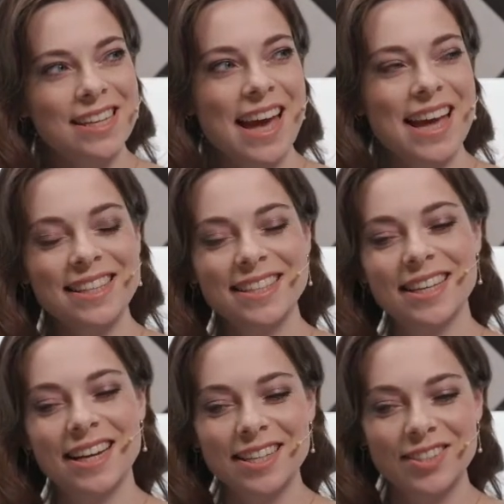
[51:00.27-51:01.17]
and
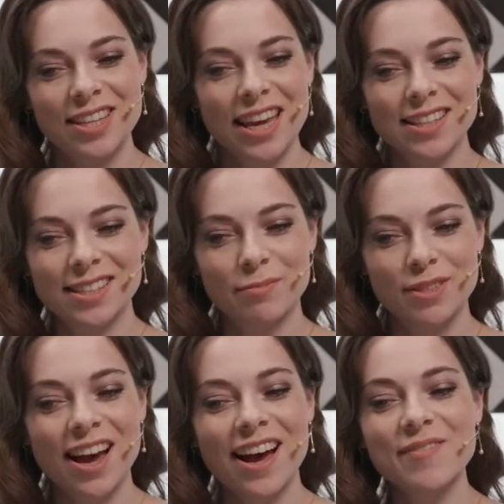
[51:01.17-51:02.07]
to take some
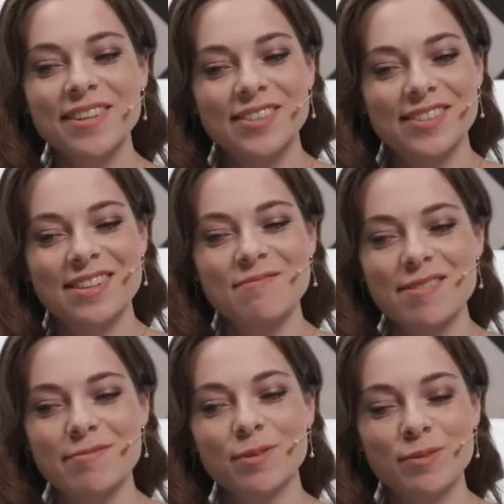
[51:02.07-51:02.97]
time and to see
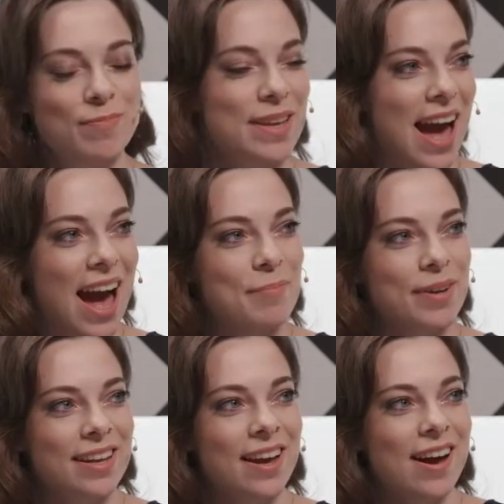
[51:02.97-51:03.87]
what would be
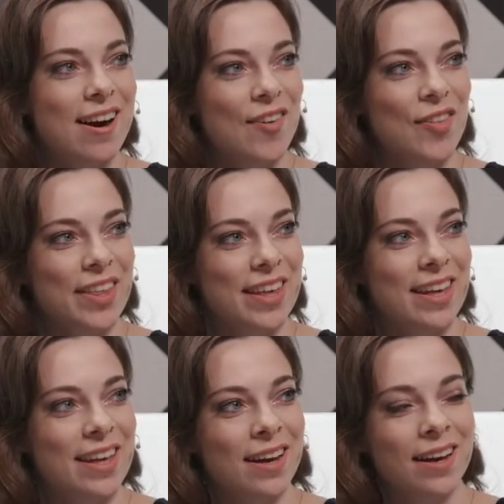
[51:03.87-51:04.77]
happening on
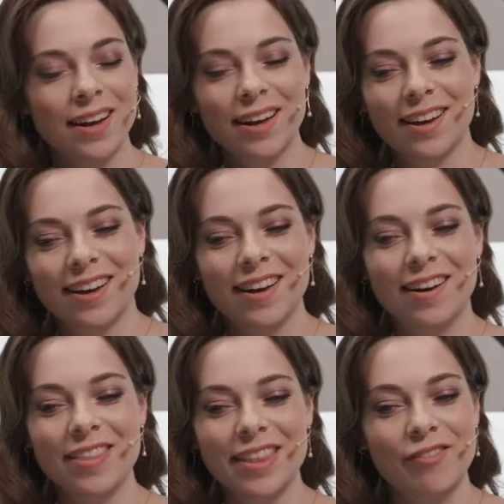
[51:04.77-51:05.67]
the
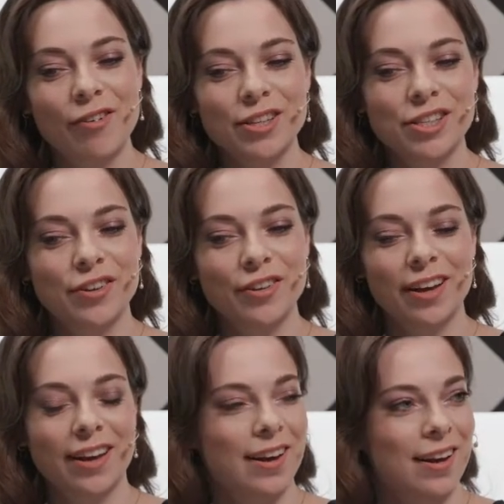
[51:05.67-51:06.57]
on the Grishuk
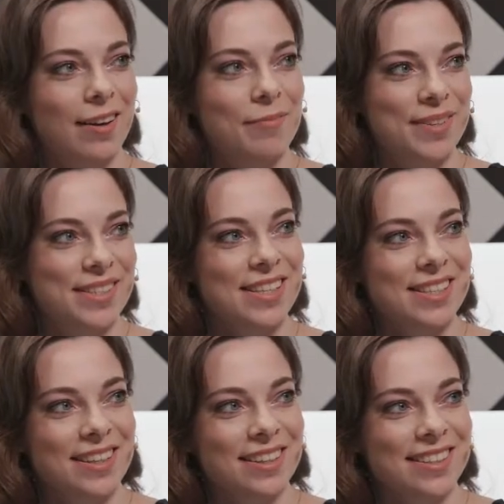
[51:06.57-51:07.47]

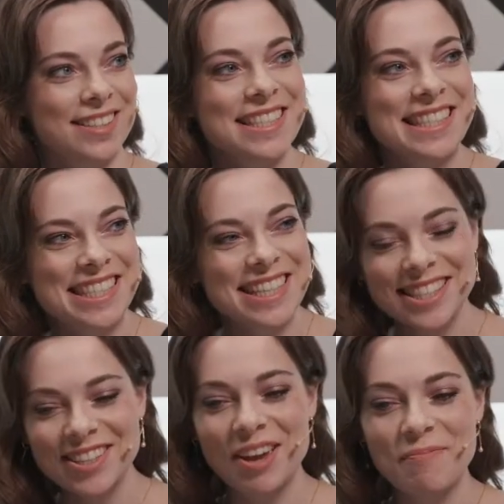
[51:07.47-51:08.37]
position,
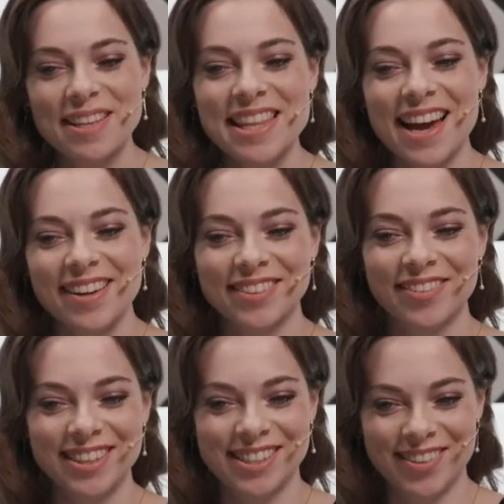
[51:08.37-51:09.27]
just to keep an eye on
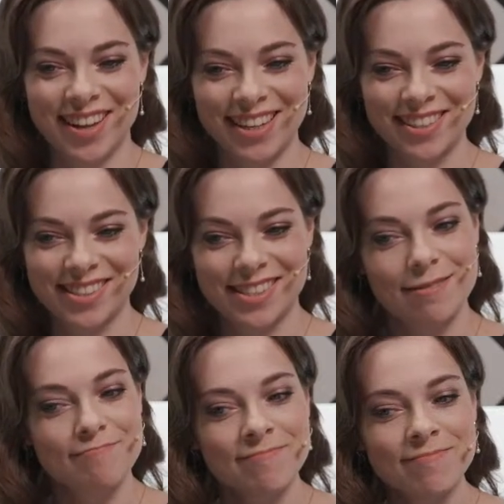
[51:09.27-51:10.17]
Grishuk and to see
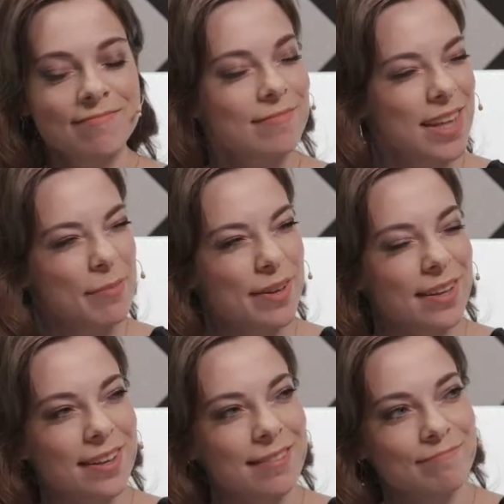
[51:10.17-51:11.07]

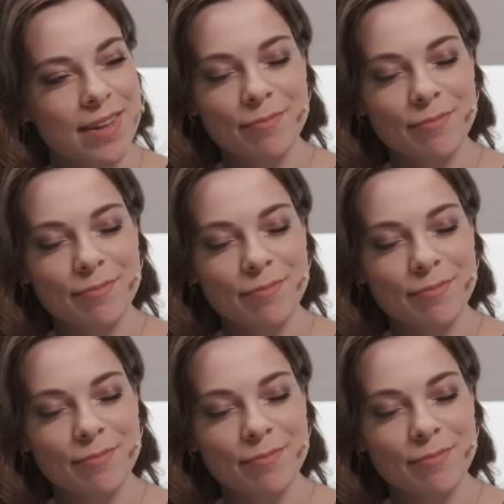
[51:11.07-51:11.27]
maybe